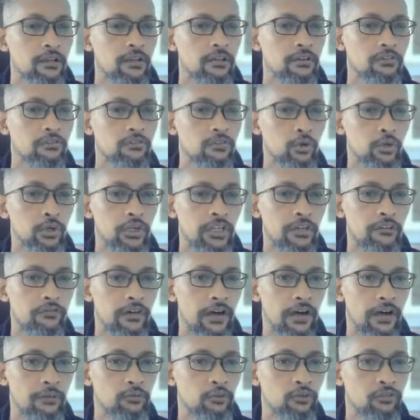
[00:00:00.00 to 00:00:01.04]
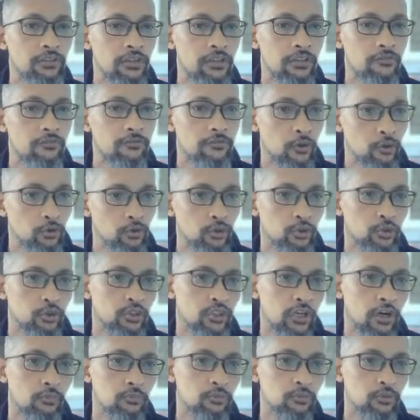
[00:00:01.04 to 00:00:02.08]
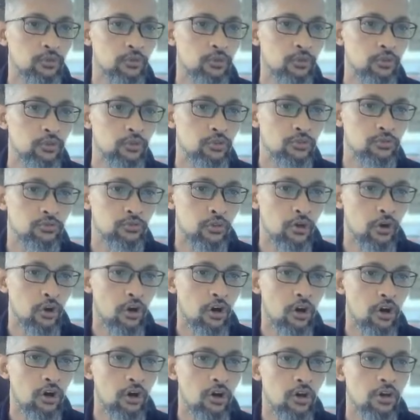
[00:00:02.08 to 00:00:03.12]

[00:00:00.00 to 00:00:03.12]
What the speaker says: So if I'm using Photoshop to draw